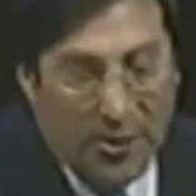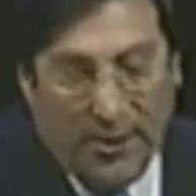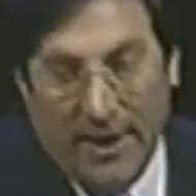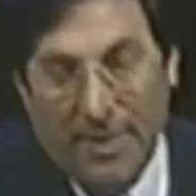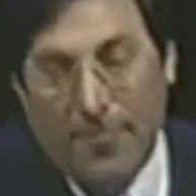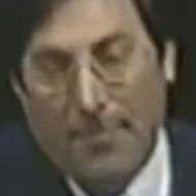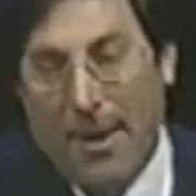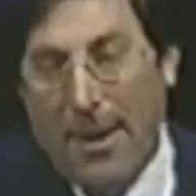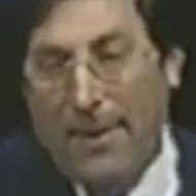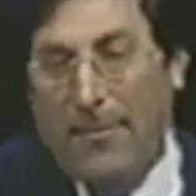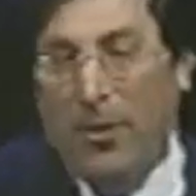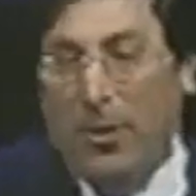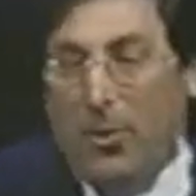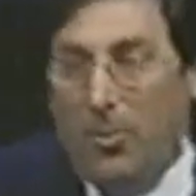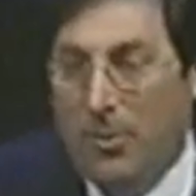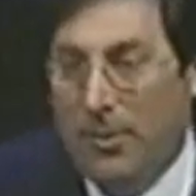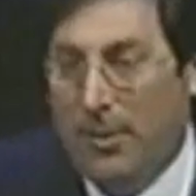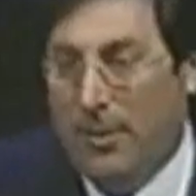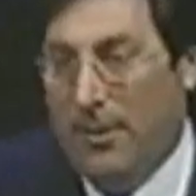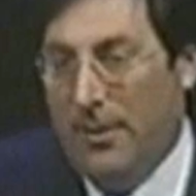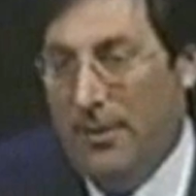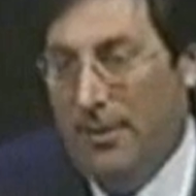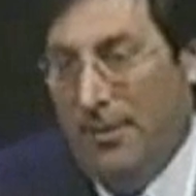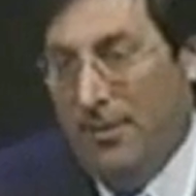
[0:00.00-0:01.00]
do you think maybe
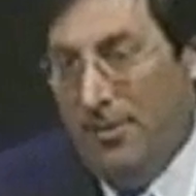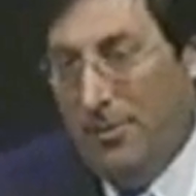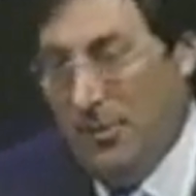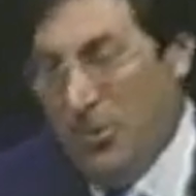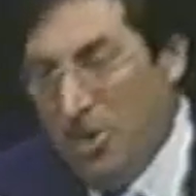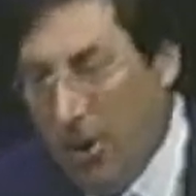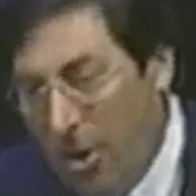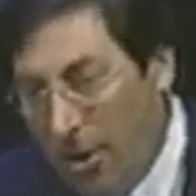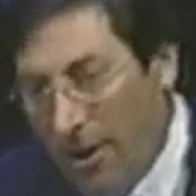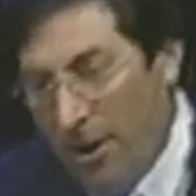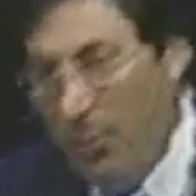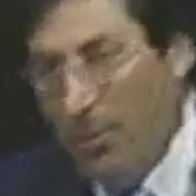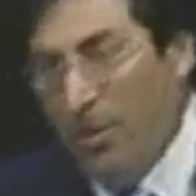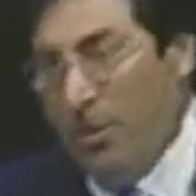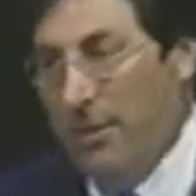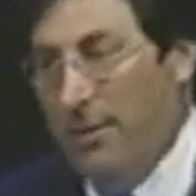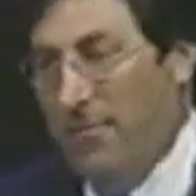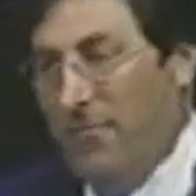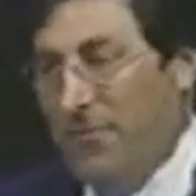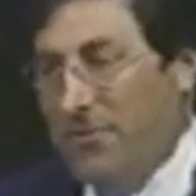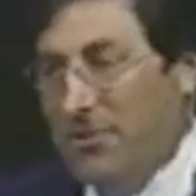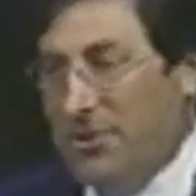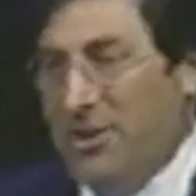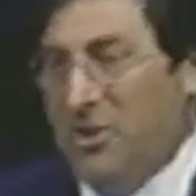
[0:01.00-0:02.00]
you would when talking
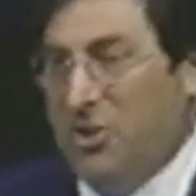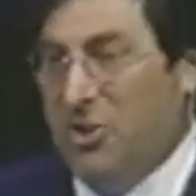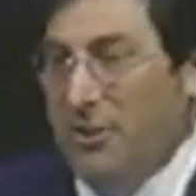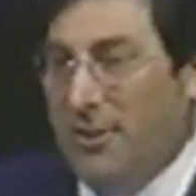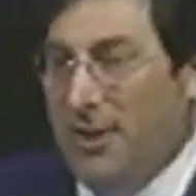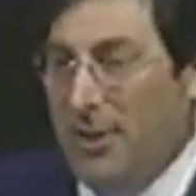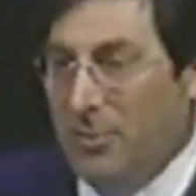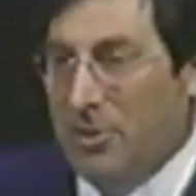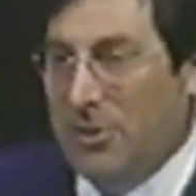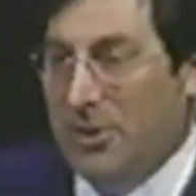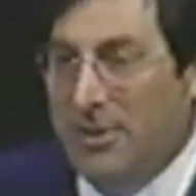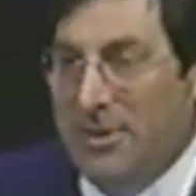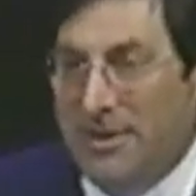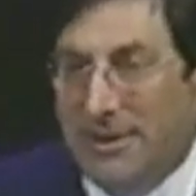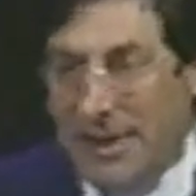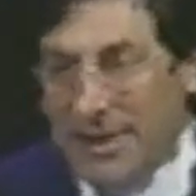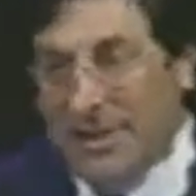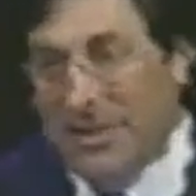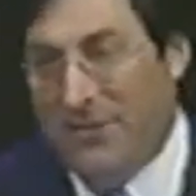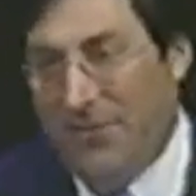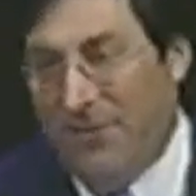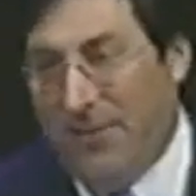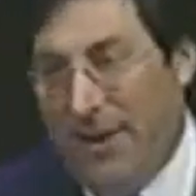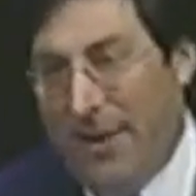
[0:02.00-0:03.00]
with the physician that was going
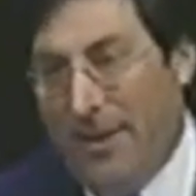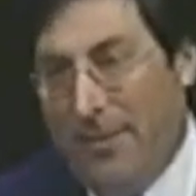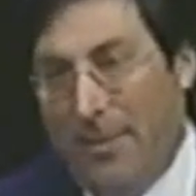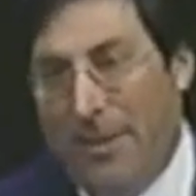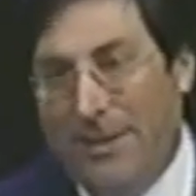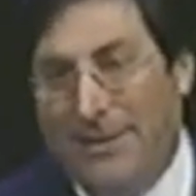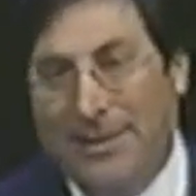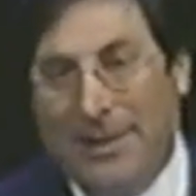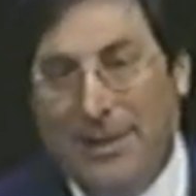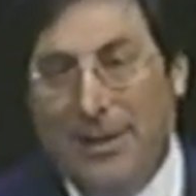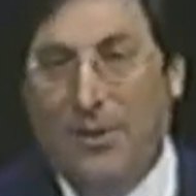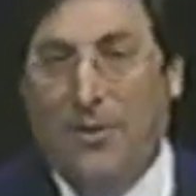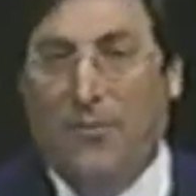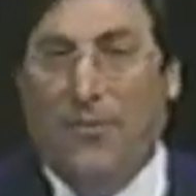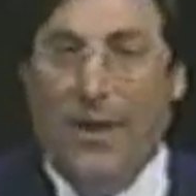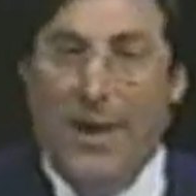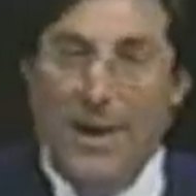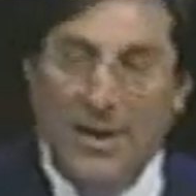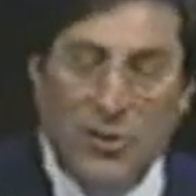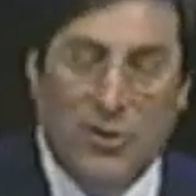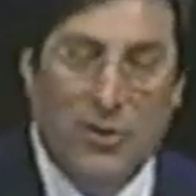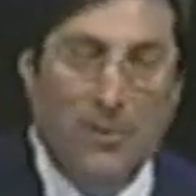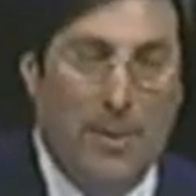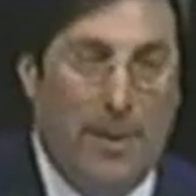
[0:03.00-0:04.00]
to testify, you might say, you know, if
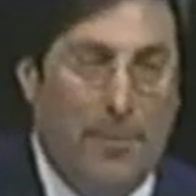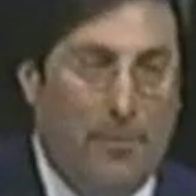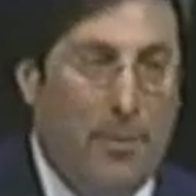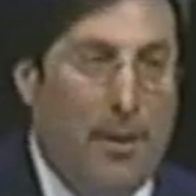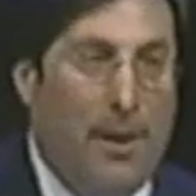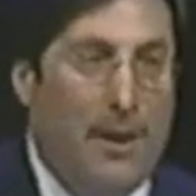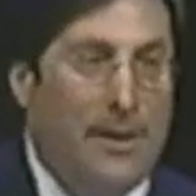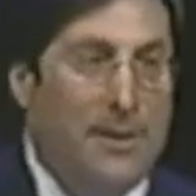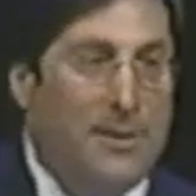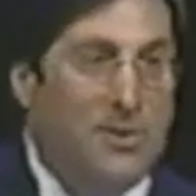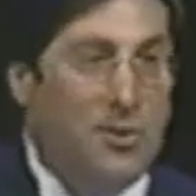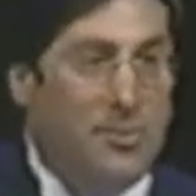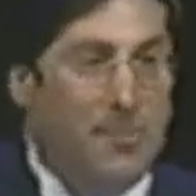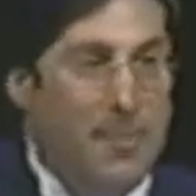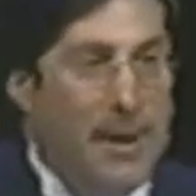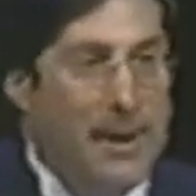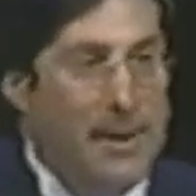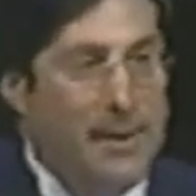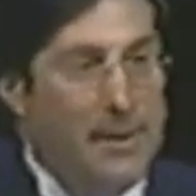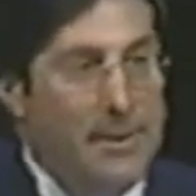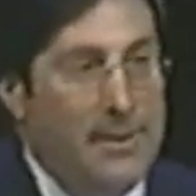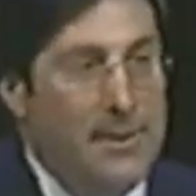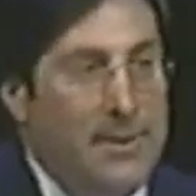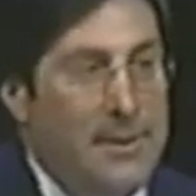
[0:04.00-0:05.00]
they ask you about blindness, you
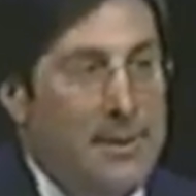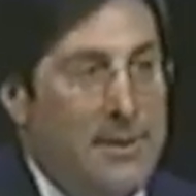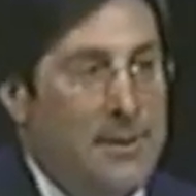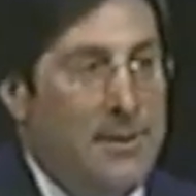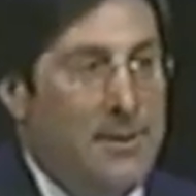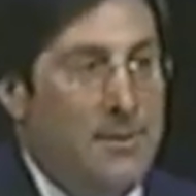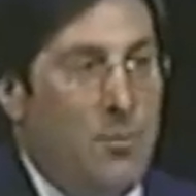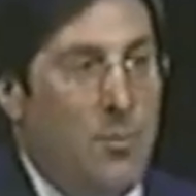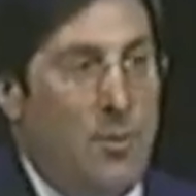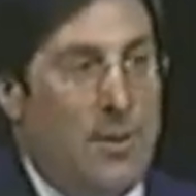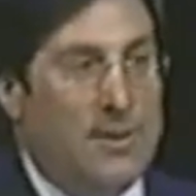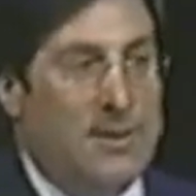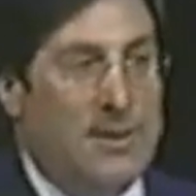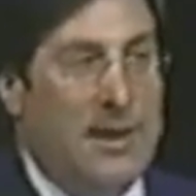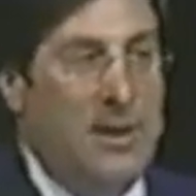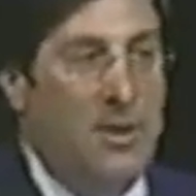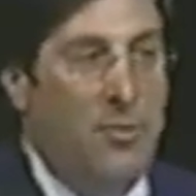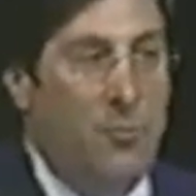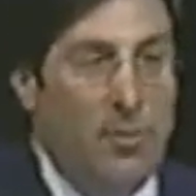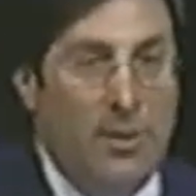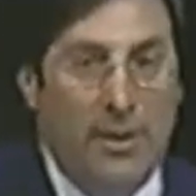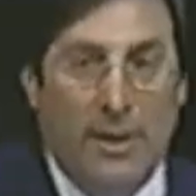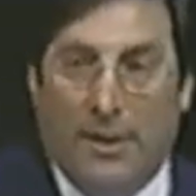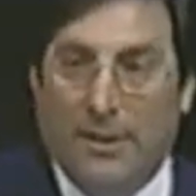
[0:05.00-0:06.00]
may want to
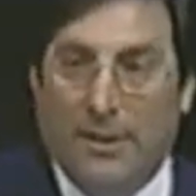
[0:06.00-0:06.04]
say, do you